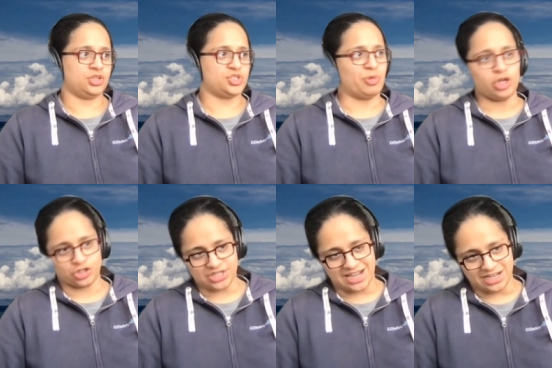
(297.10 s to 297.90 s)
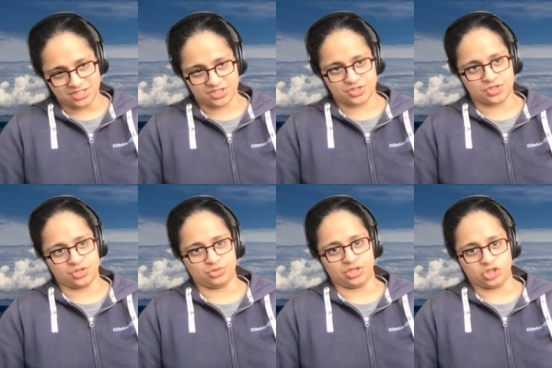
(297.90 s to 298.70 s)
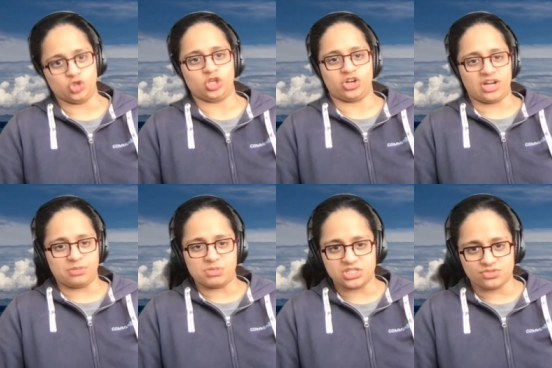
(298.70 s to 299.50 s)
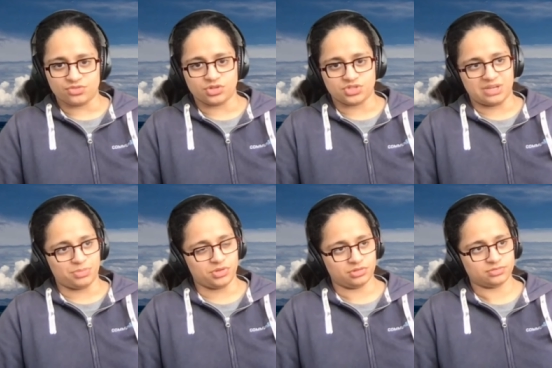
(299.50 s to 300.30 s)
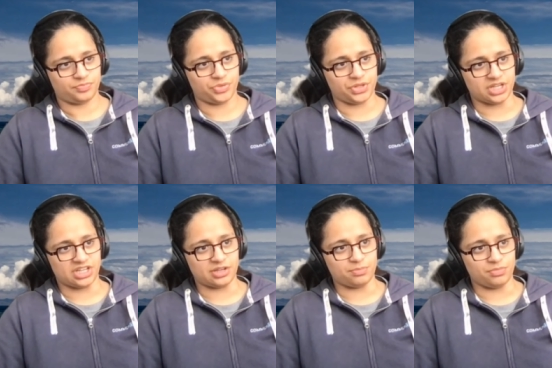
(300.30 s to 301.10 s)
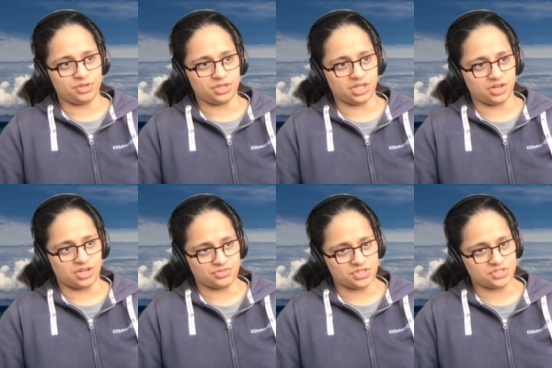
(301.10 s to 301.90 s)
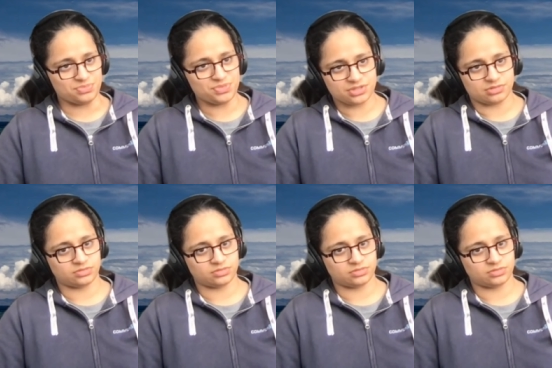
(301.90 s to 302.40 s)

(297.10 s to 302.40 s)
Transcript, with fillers: smaller tasks to like junior admins, for example, um, in other systems.